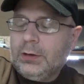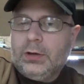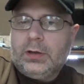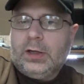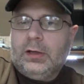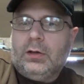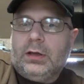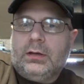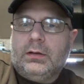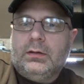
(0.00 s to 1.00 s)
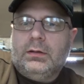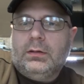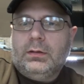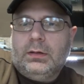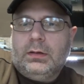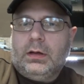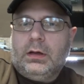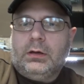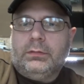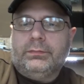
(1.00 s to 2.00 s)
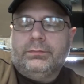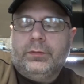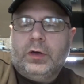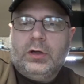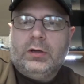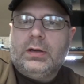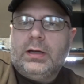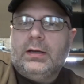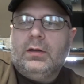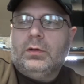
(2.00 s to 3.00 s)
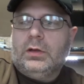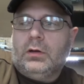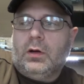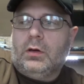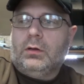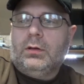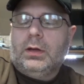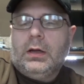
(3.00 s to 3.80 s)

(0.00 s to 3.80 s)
Couldn't kill it. Could not kill it at all.